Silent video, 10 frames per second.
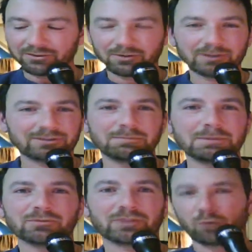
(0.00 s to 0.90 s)
You know what? Some
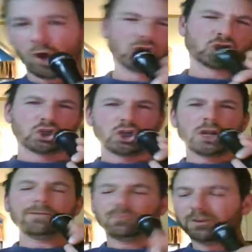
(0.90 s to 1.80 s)
people say, well, I shouldn't
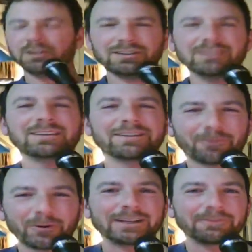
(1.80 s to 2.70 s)
have to. Well, this isn't a
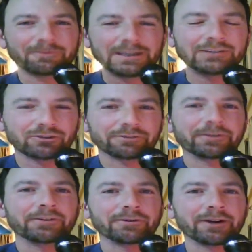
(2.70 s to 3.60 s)
freaking feature
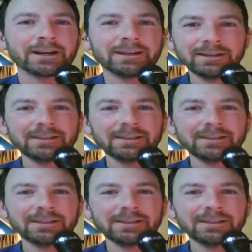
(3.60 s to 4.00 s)
phone, right?